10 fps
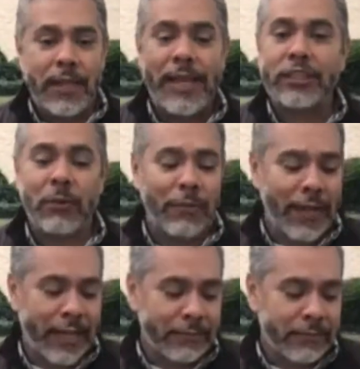lesson
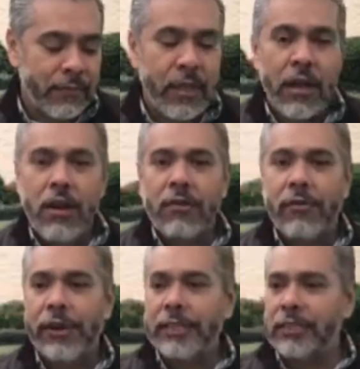plan.
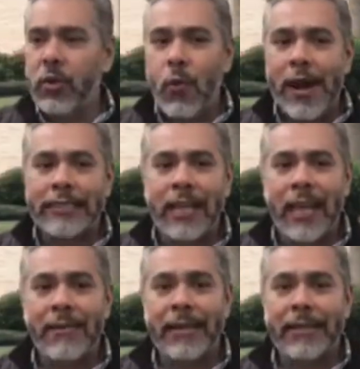First, once I
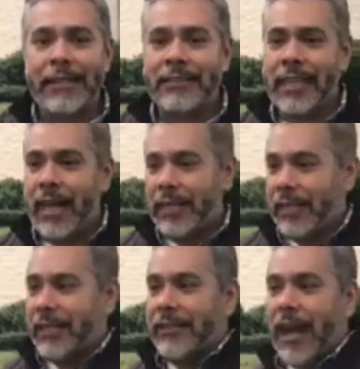have the kids
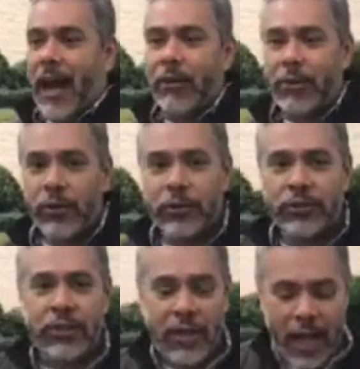here in the
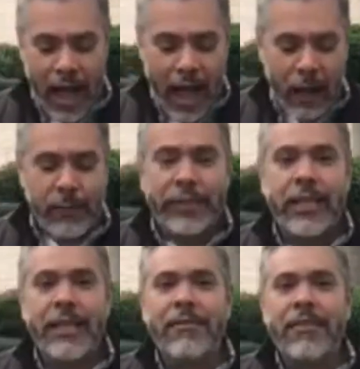outdoors, I will
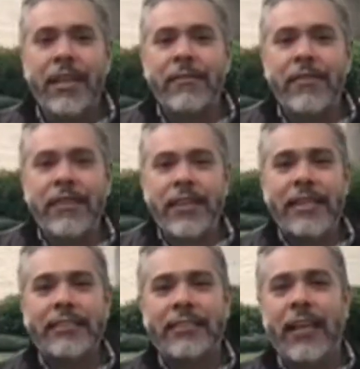give them
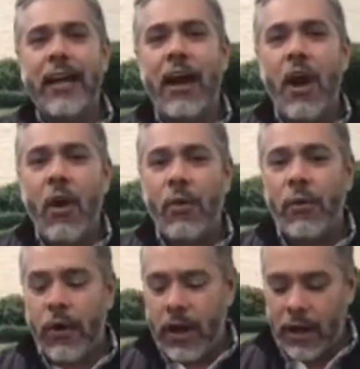this
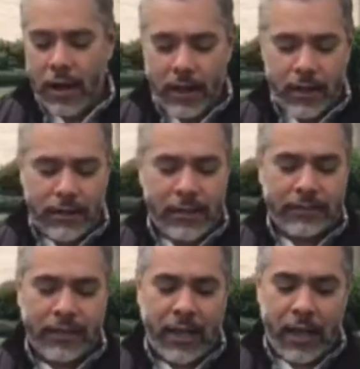
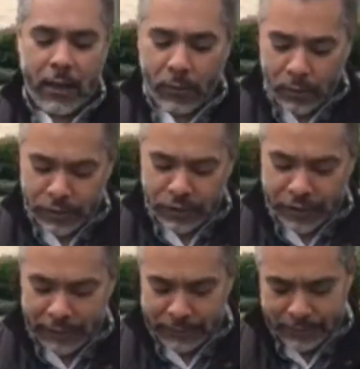worksheet,